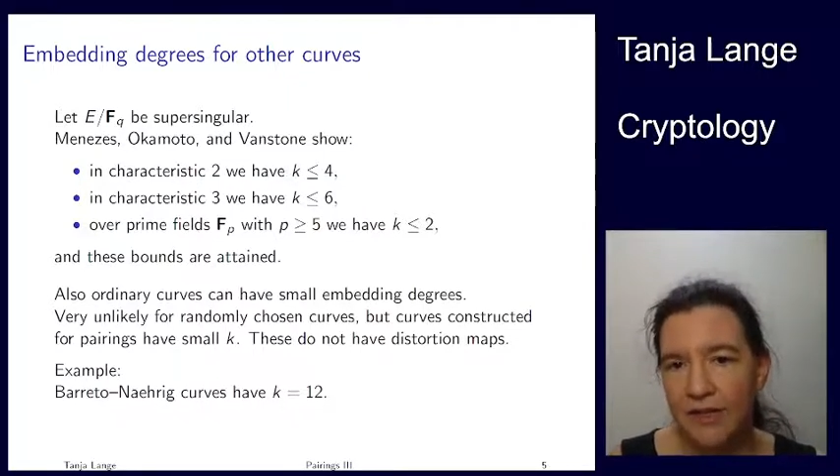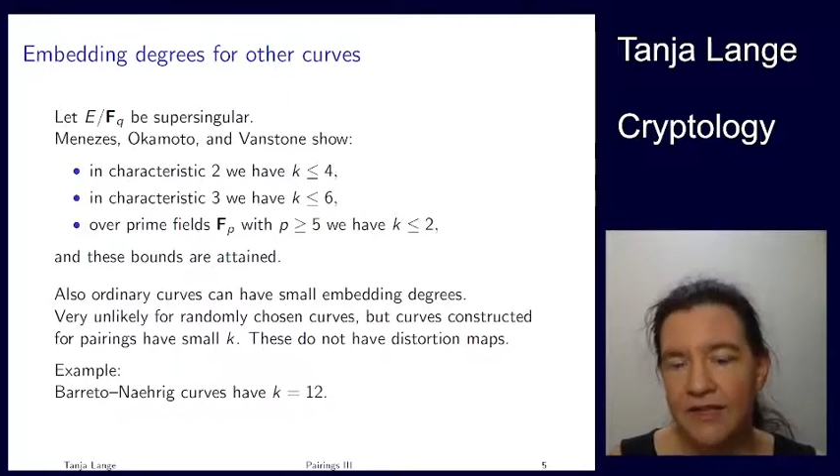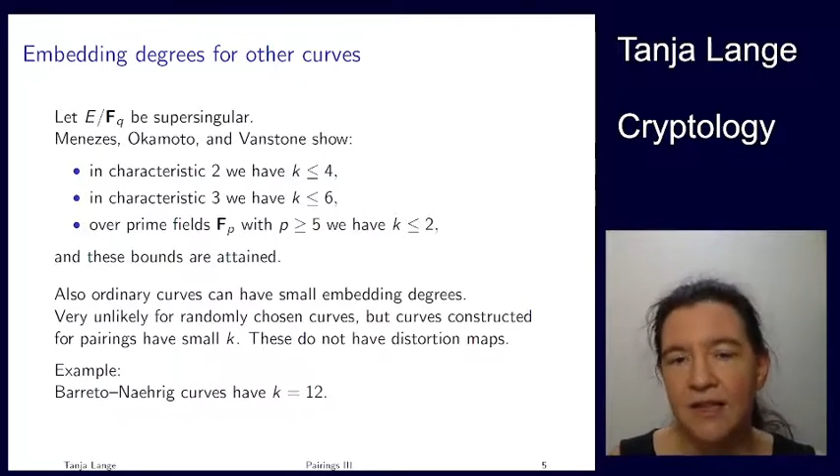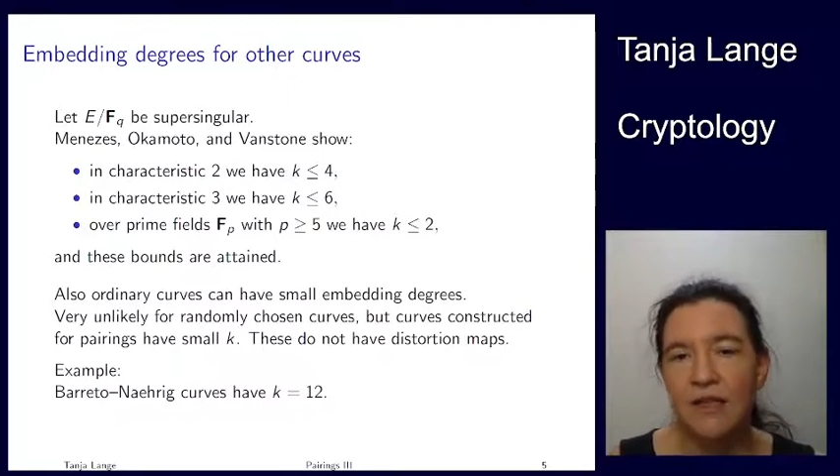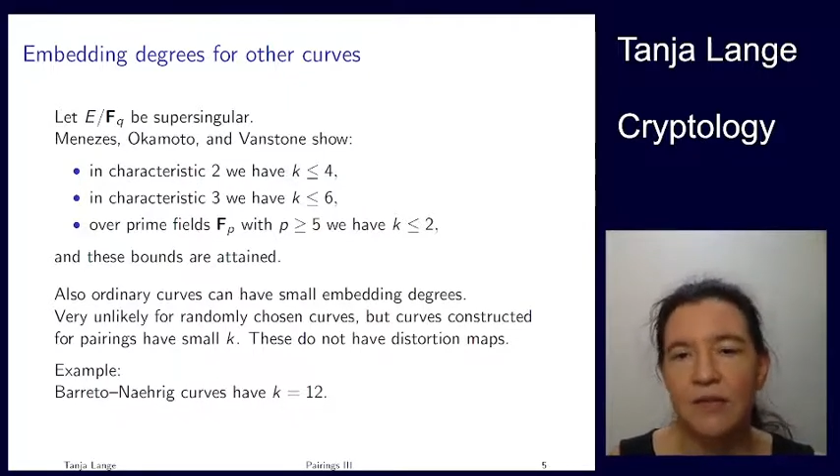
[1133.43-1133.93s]
I
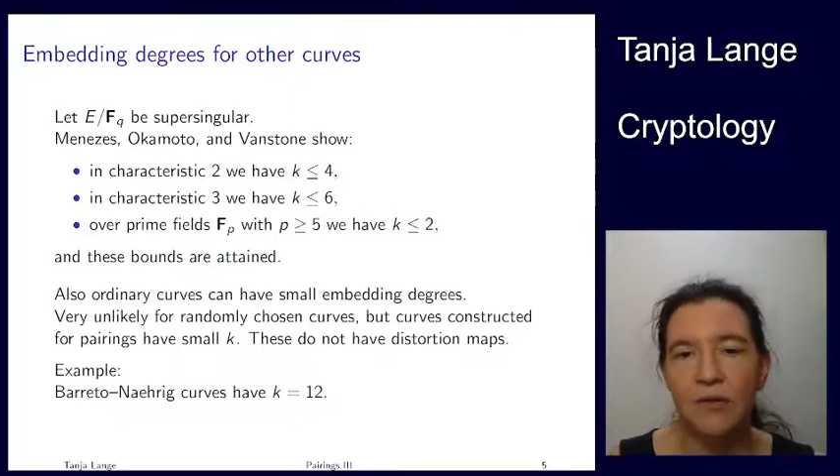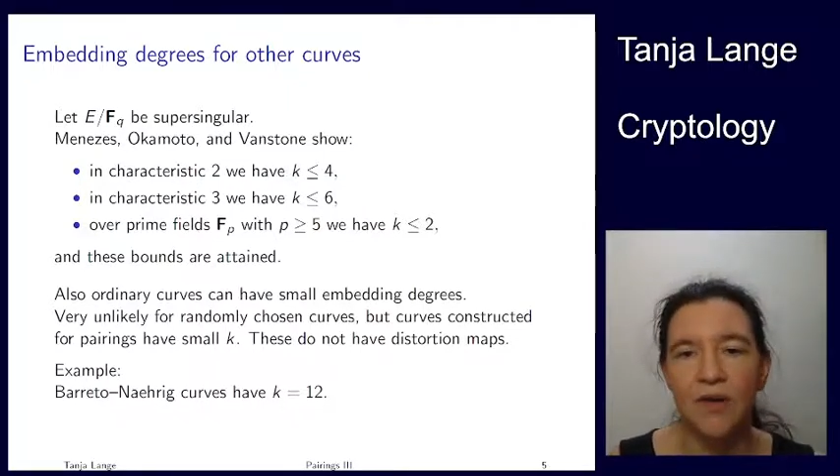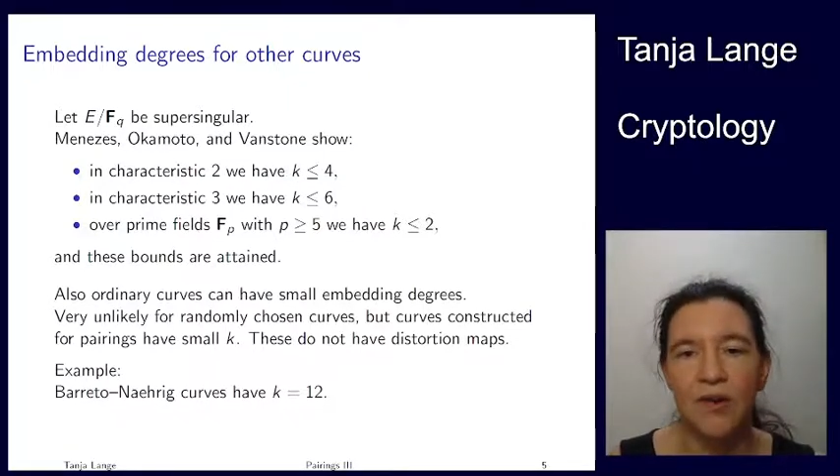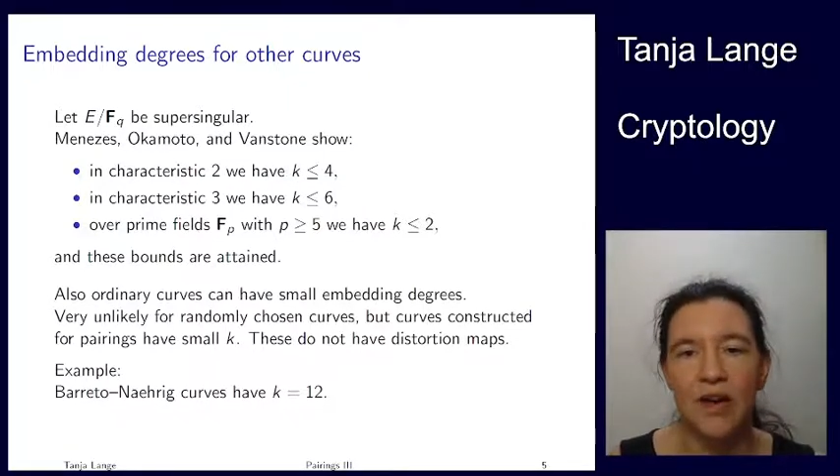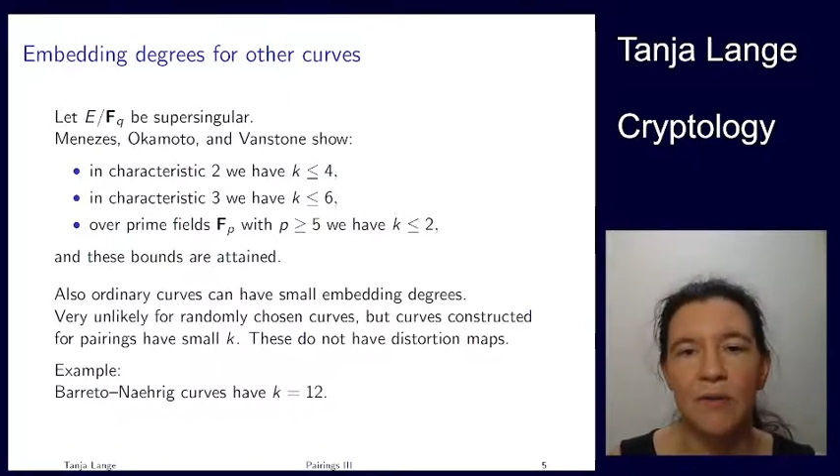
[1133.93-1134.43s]
said this
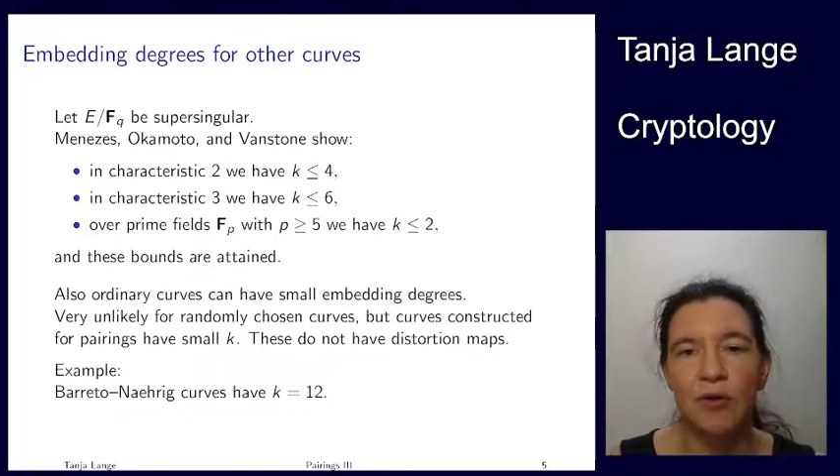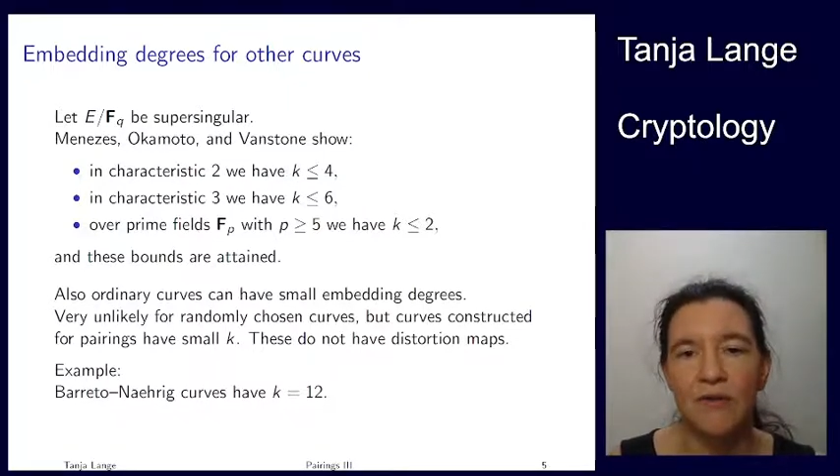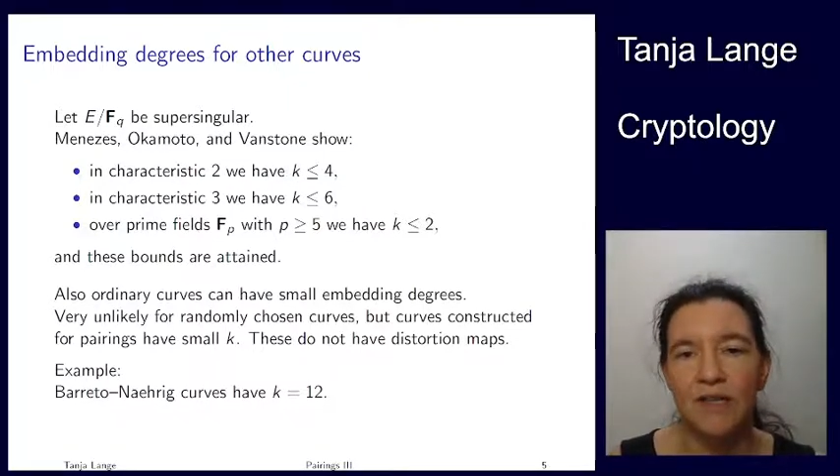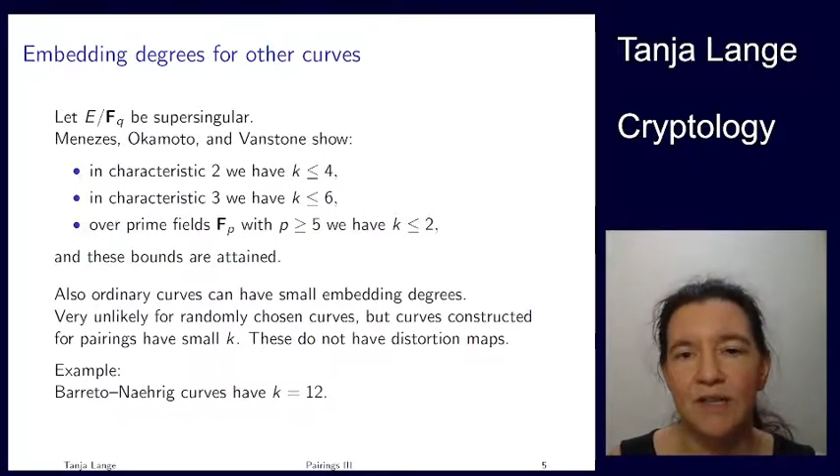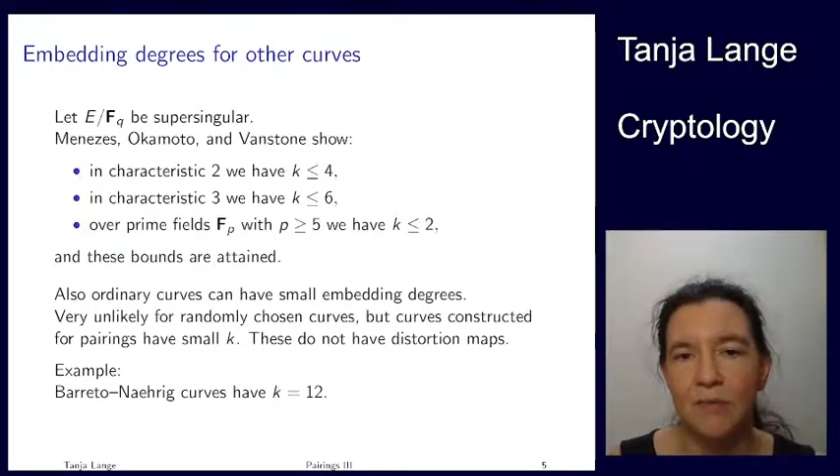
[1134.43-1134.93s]
already when I
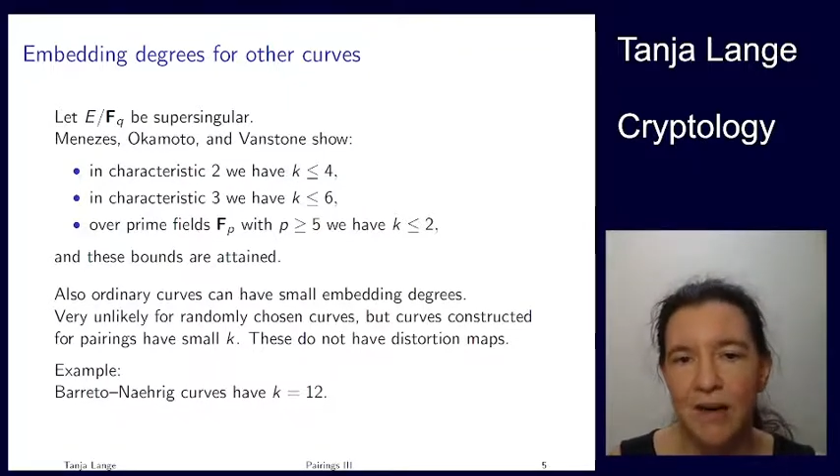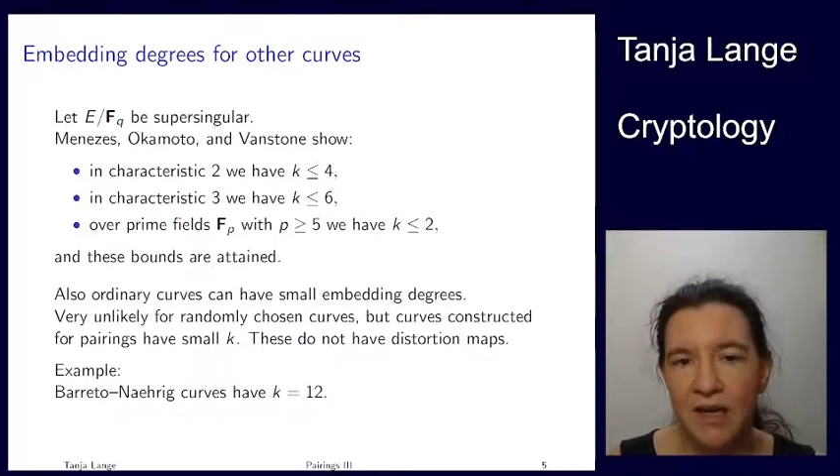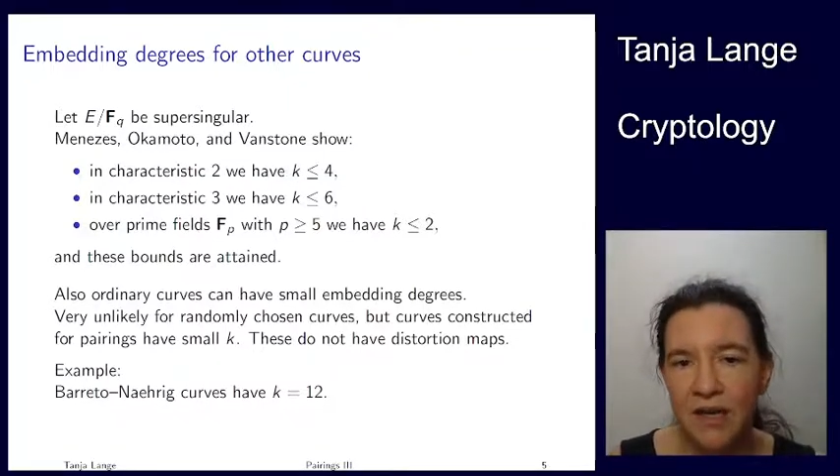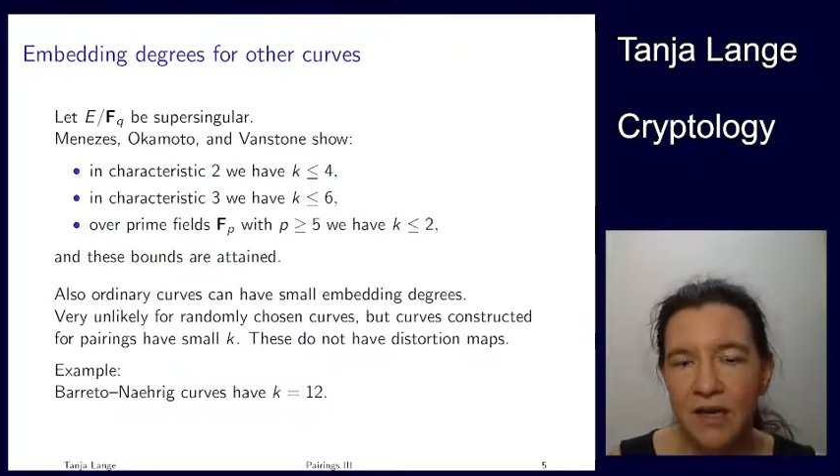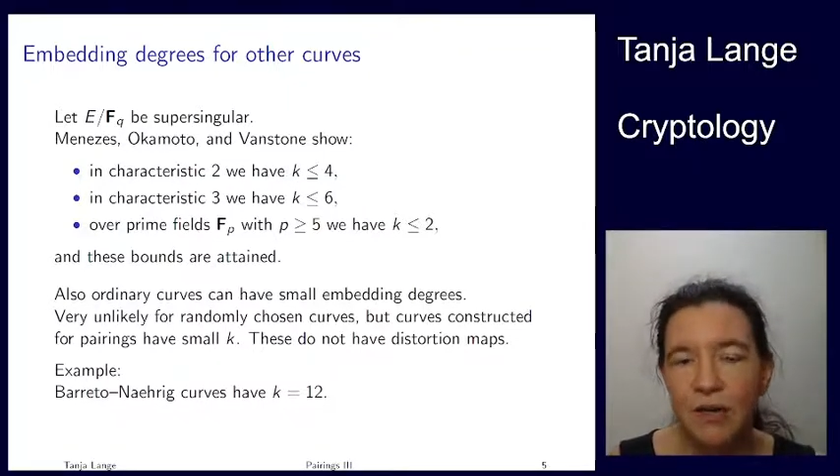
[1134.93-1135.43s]
motivated the
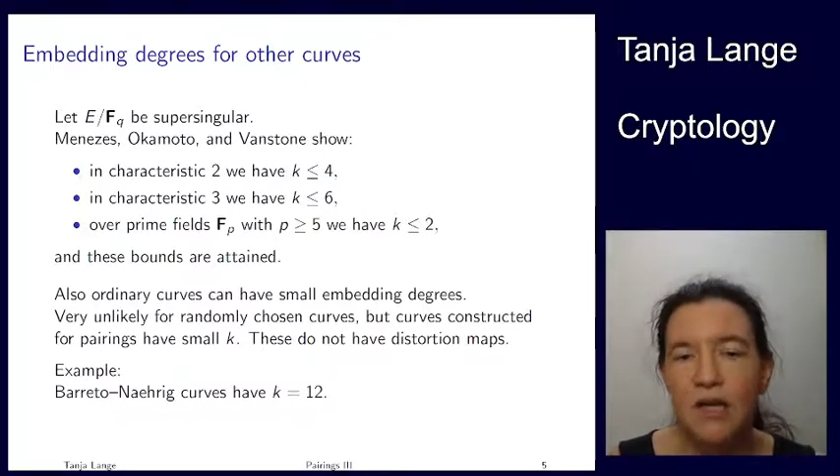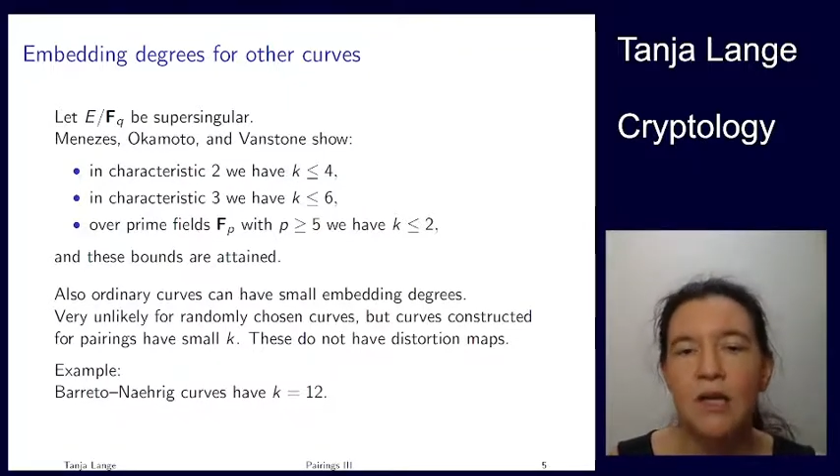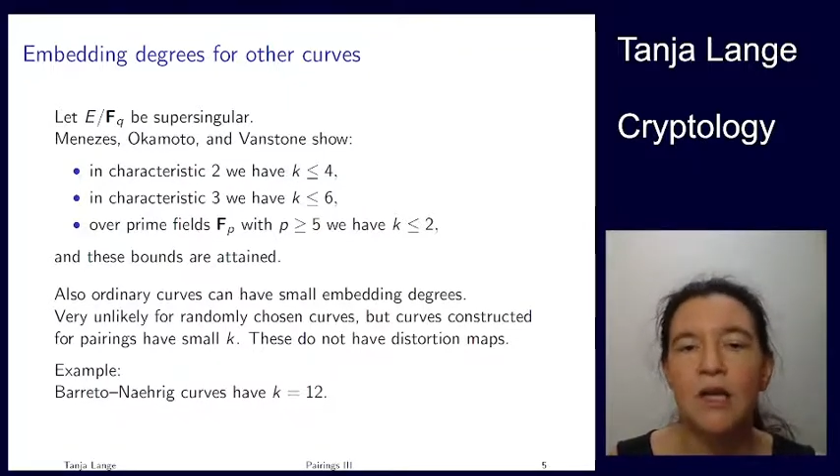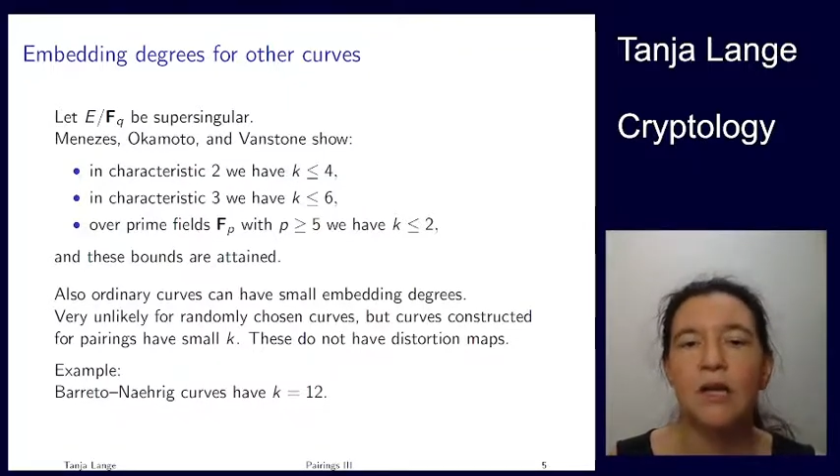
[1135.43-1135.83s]
embedding degree.